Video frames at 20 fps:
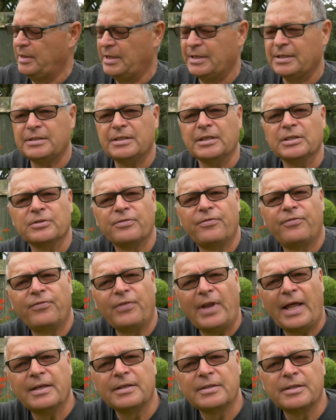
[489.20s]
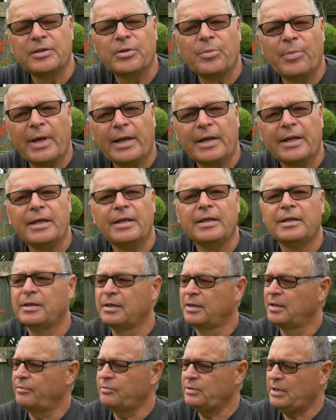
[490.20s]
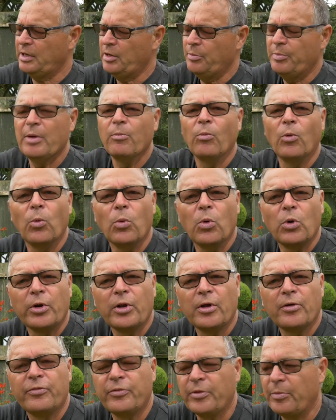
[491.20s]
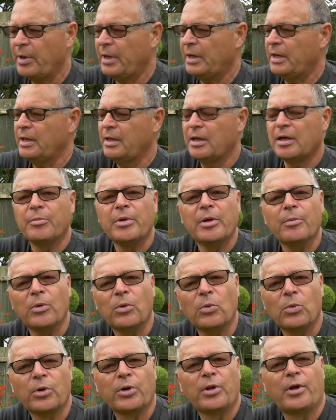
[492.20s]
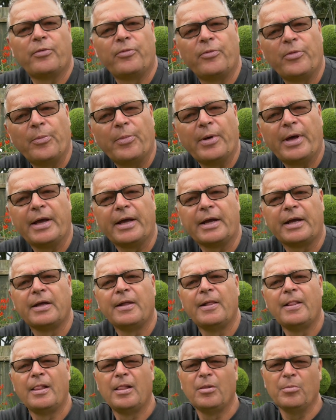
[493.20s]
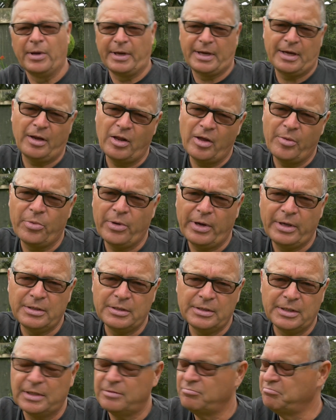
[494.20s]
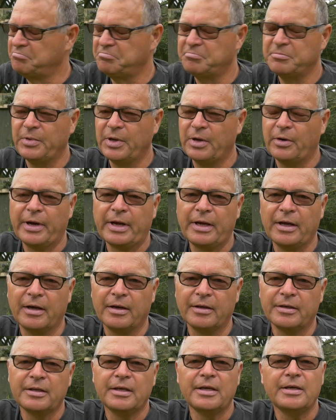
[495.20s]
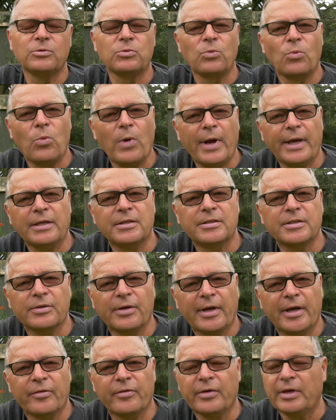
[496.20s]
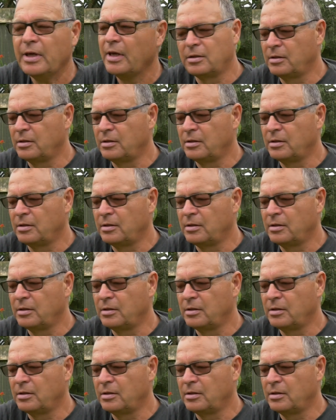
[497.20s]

It sits flat to the belly. I've taken a bit more wood off the belly, a bit more wood off the back. But can I brace it? No, I can't. It's way too heavy.